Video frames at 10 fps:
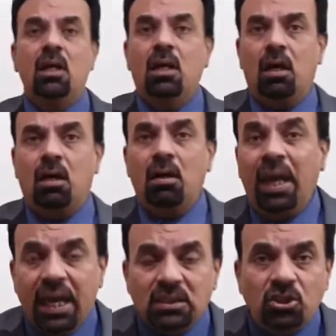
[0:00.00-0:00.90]
uh,
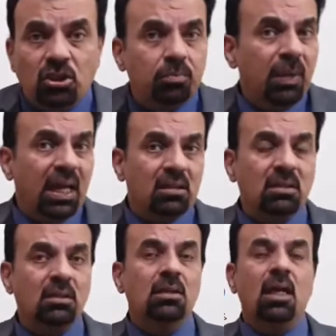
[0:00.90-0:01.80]
aged
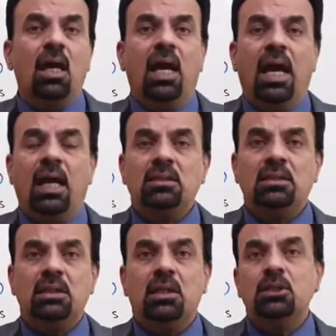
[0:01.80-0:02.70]
males,
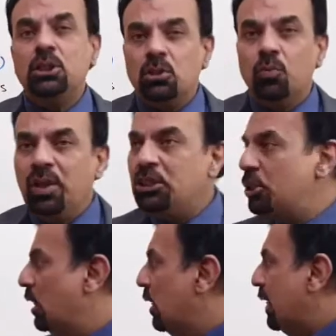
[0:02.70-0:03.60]
and uh, due to which,
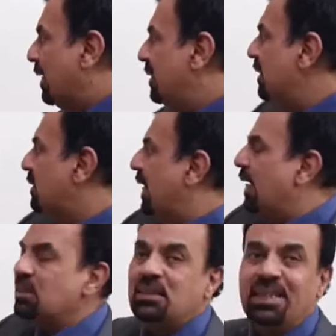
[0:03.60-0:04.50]
like these
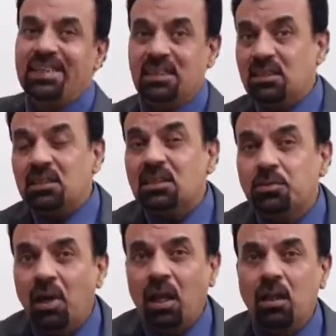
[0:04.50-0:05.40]
glands, they just
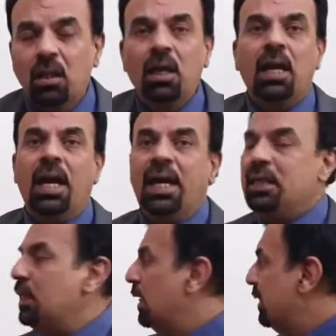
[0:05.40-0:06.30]
swell,
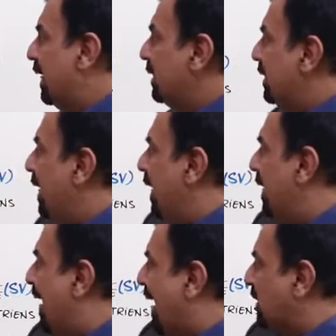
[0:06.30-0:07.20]
and then they
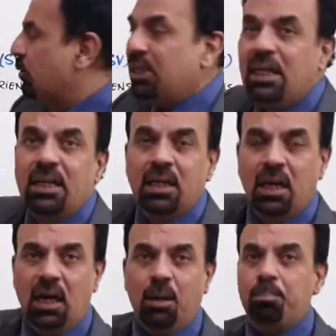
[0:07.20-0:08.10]
actually
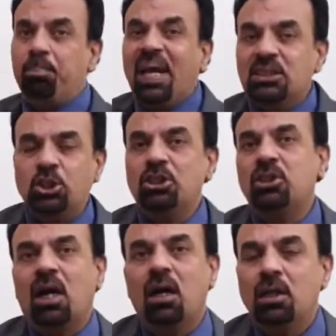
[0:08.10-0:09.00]
uh, pinch
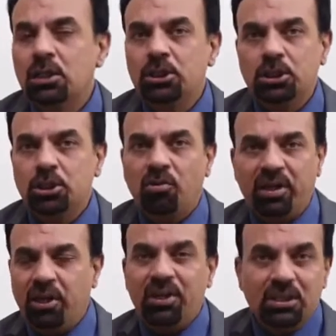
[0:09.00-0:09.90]
the
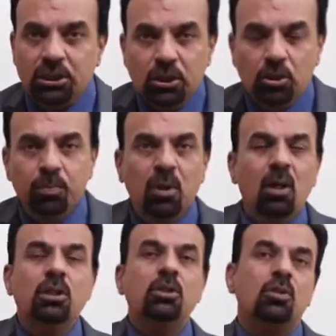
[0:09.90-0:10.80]
urinary tube,
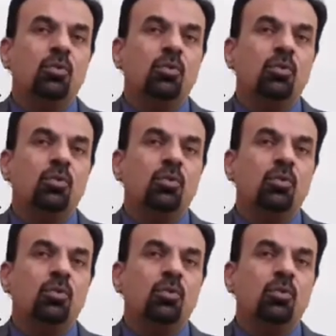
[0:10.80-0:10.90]
due to